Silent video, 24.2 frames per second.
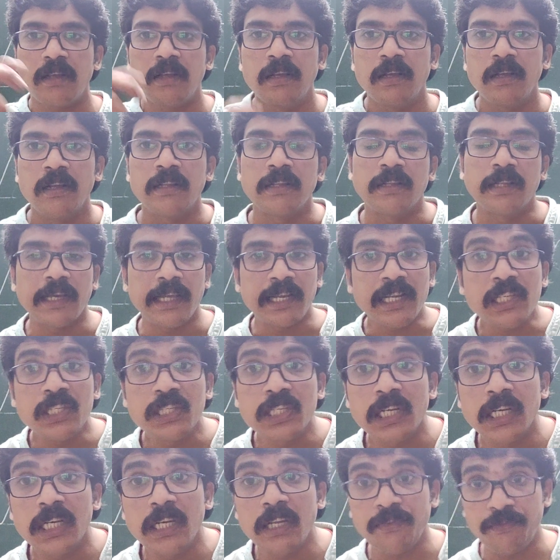the energy
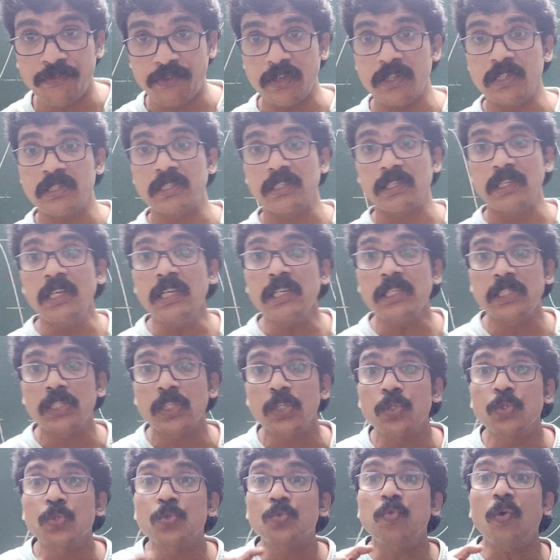difference is
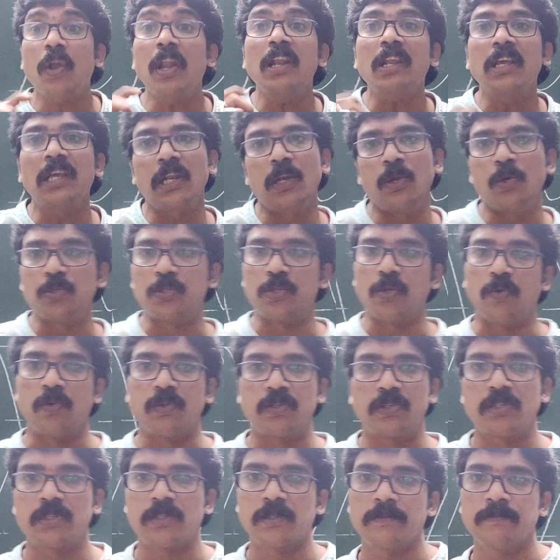12
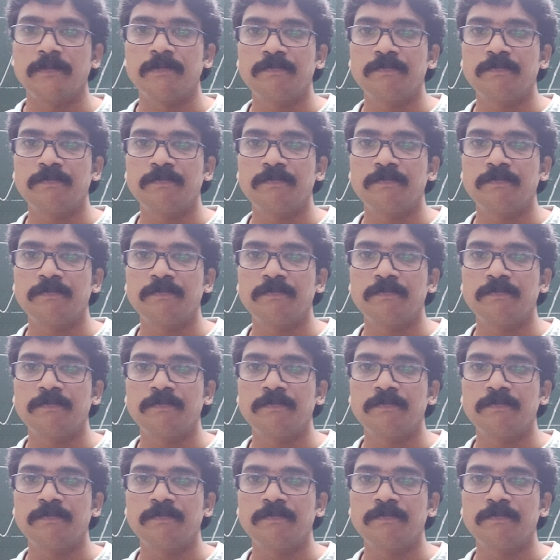kilojoules.